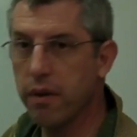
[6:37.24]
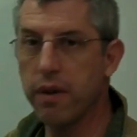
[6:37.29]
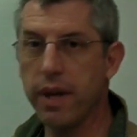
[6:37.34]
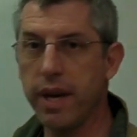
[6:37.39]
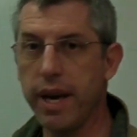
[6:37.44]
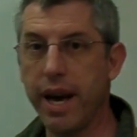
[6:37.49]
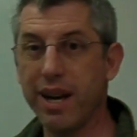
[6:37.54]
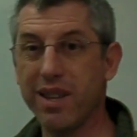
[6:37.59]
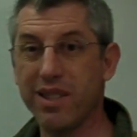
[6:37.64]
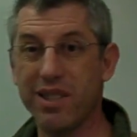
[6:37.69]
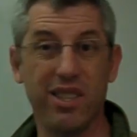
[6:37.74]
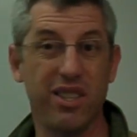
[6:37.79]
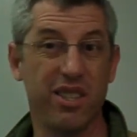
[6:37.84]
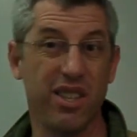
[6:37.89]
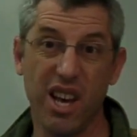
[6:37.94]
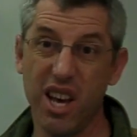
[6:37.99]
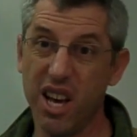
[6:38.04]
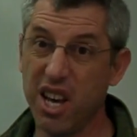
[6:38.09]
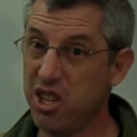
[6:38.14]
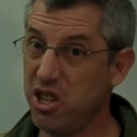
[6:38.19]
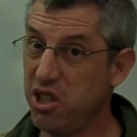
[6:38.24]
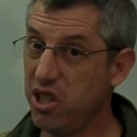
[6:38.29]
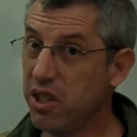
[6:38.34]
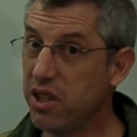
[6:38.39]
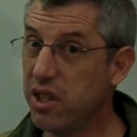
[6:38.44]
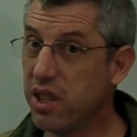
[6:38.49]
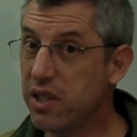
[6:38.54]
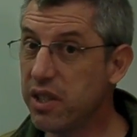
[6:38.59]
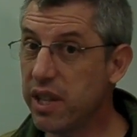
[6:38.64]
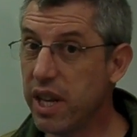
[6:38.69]
of the axes,
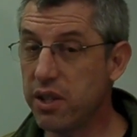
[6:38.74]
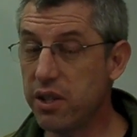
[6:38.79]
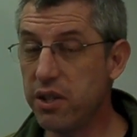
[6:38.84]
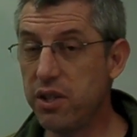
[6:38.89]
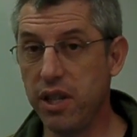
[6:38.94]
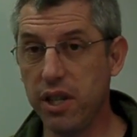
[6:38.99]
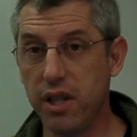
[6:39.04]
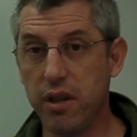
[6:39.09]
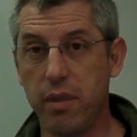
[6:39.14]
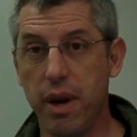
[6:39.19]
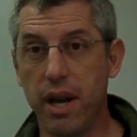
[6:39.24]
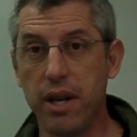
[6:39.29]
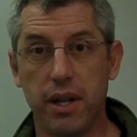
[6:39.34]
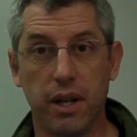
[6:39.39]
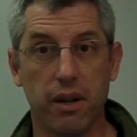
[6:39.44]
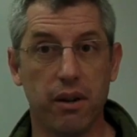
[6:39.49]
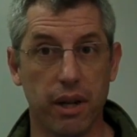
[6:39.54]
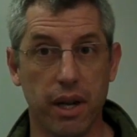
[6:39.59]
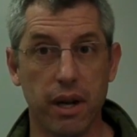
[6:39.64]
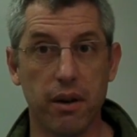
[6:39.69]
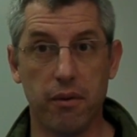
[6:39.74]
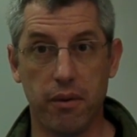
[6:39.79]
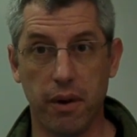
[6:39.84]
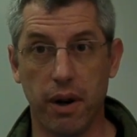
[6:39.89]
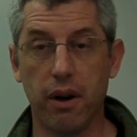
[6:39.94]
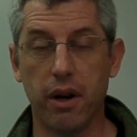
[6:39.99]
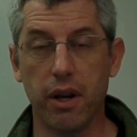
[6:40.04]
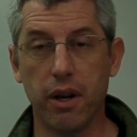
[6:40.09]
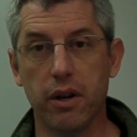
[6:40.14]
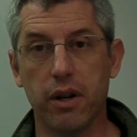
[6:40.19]
just because that's geometrically a
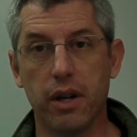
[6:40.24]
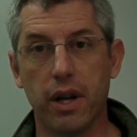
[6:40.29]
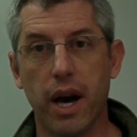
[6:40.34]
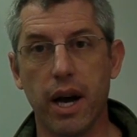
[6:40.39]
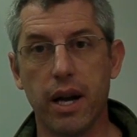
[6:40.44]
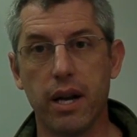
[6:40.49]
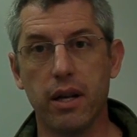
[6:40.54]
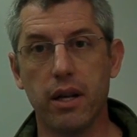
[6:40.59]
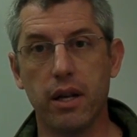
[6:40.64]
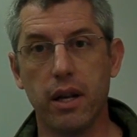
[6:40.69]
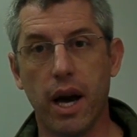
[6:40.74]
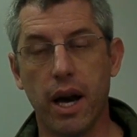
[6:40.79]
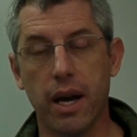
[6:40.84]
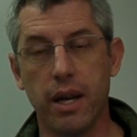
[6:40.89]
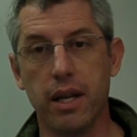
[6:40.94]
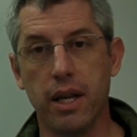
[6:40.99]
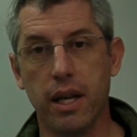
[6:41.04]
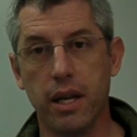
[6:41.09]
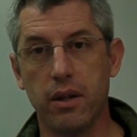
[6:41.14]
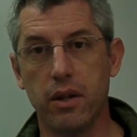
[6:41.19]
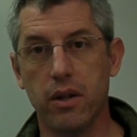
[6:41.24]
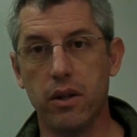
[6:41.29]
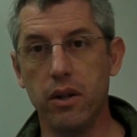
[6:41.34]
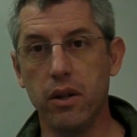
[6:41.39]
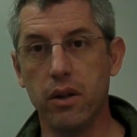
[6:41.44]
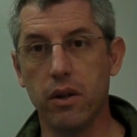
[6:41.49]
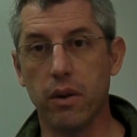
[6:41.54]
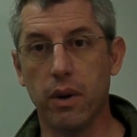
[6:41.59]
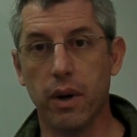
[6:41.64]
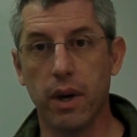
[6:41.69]
very good idea to
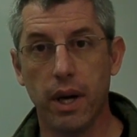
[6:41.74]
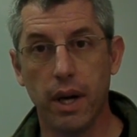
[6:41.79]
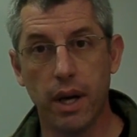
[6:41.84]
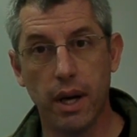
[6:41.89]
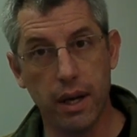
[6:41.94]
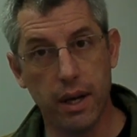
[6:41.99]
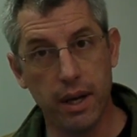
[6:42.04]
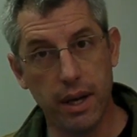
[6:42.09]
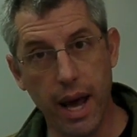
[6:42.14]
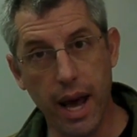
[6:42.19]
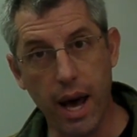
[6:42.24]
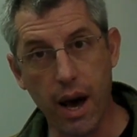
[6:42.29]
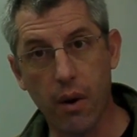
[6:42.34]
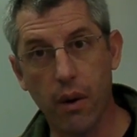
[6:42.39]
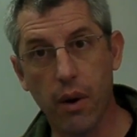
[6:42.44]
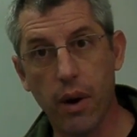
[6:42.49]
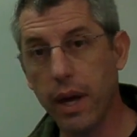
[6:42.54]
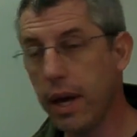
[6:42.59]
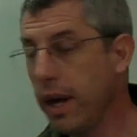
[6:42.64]
do. Now,